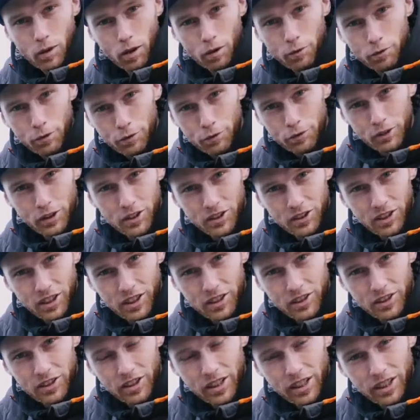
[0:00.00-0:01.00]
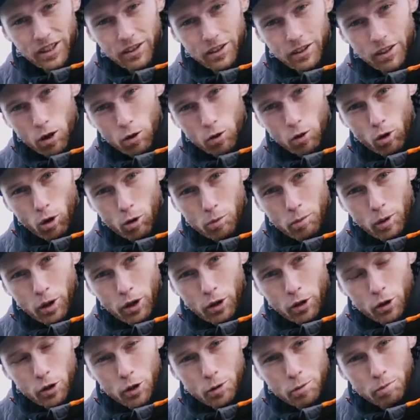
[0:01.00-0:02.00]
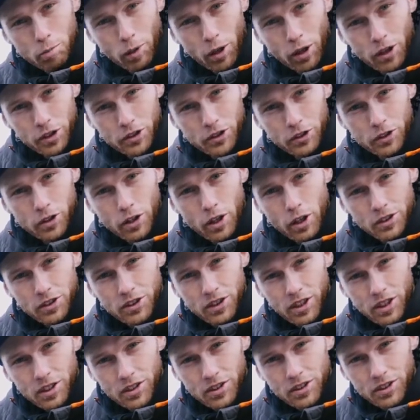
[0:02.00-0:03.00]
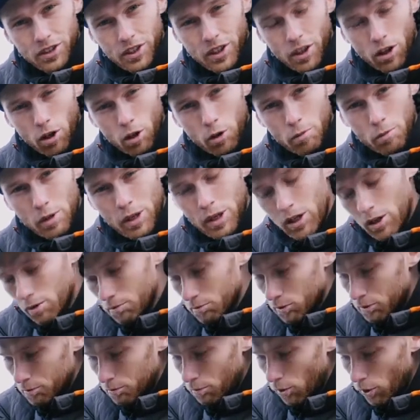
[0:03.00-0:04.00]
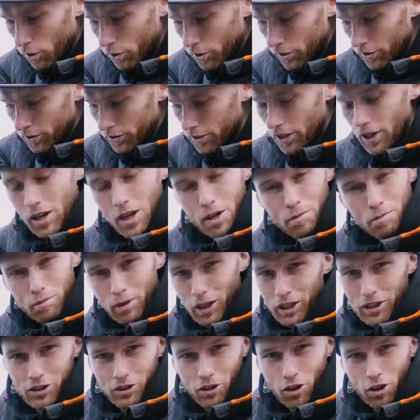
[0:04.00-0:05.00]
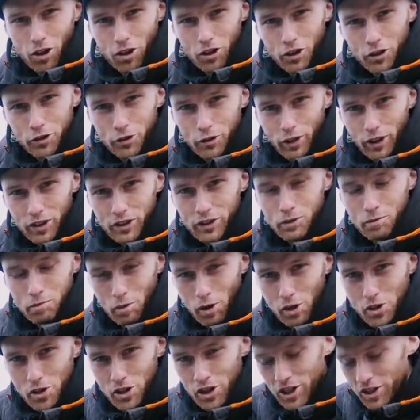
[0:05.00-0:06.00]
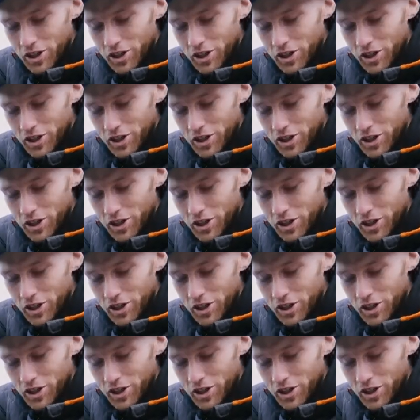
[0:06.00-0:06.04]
A 56 teeth RokON parts CNC aluminium sprocket makes all the tricks much